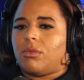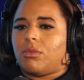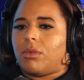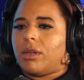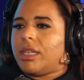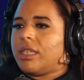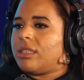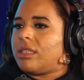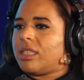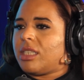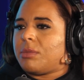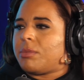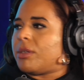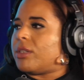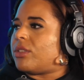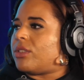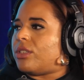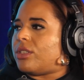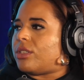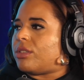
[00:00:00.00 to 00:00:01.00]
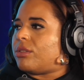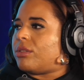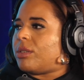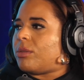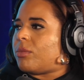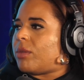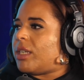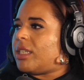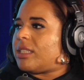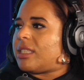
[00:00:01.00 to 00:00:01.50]
"What does this person do,
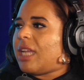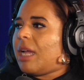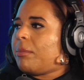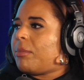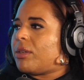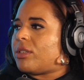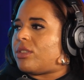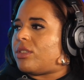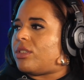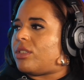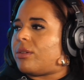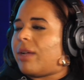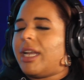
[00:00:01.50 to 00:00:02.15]
and what does that person do?"